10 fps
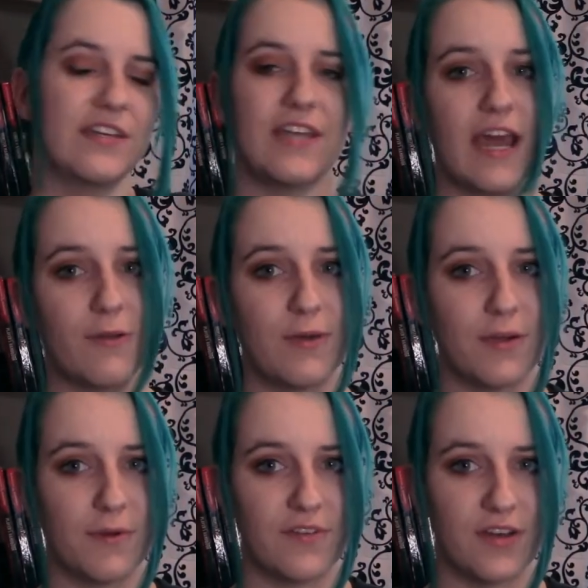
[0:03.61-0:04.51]
Today we
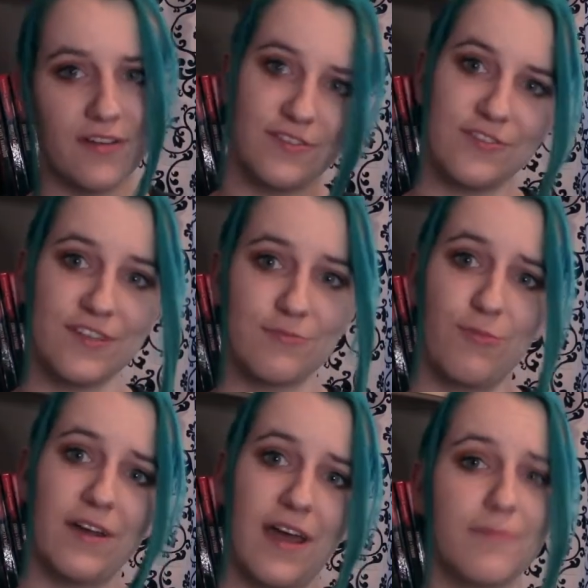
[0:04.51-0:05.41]
are moving on to
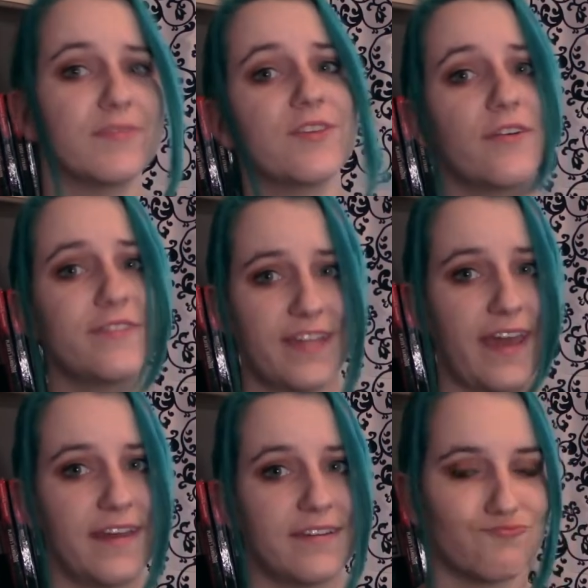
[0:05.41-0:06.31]
Season one, Episode
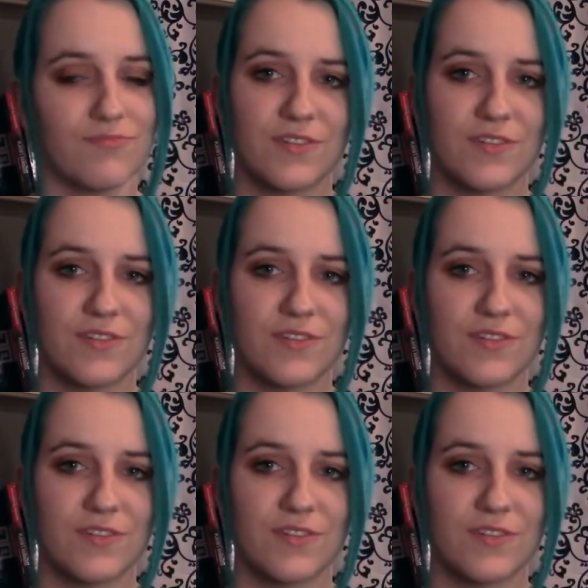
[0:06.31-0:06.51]
ten.